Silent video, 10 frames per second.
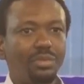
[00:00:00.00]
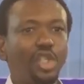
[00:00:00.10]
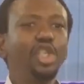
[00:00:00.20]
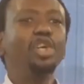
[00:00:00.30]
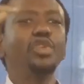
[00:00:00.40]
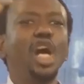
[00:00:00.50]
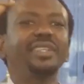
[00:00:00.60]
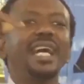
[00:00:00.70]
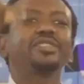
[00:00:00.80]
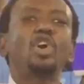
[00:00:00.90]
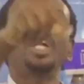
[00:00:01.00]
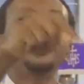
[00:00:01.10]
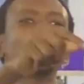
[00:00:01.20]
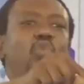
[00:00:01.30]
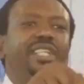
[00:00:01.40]
Do you know that
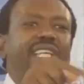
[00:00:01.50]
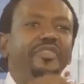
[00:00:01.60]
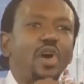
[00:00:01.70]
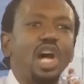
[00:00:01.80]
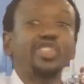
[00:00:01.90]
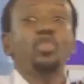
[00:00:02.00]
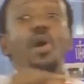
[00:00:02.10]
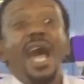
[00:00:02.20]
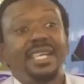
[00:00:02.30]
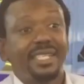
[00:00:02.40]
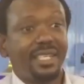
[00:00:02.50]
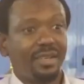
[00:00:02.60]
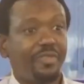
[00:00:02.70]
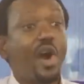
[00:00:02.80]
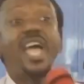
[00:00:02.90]
God is waiting for us to ask
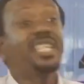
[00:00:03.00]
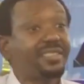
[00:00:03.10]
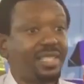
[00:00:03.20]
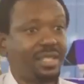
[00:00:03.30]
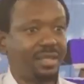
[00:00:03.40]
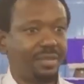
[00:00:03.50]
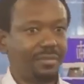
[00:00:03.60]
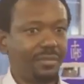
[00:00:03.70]
for anything?